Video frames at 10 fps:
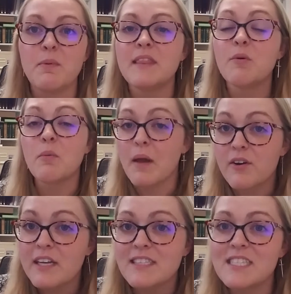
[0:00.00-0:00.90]
but they were
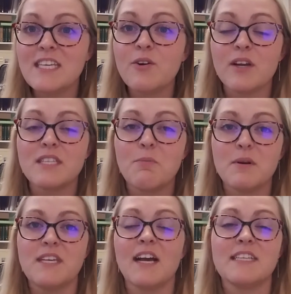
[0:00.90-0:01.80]
married in secret to
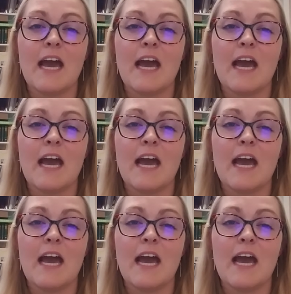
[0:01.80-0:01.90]
protect